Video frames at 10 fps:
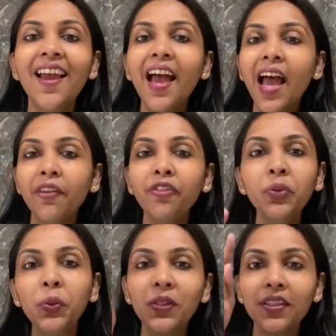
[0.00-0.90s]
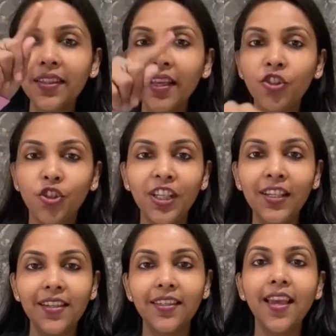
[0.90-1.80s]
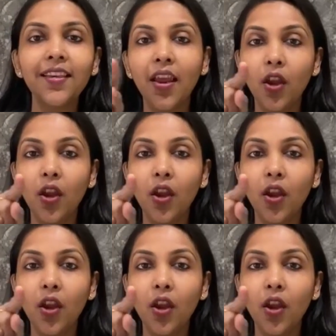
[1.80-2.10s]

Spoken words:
Have you noticed that G is an